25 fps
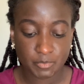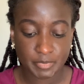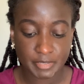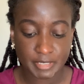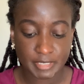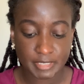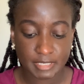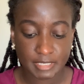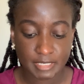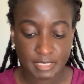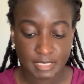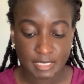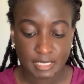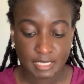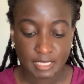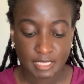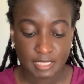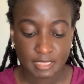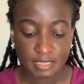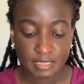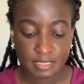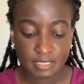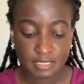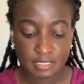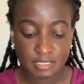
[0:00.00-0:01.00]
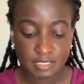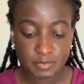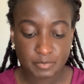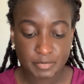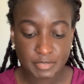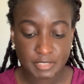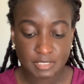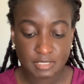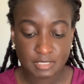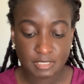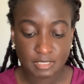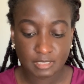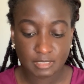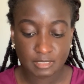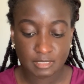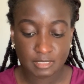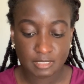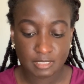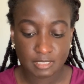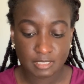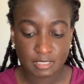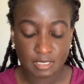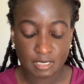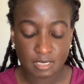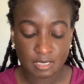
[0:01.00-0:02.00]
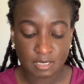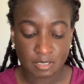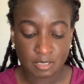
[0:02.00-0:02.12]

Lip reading: but this basically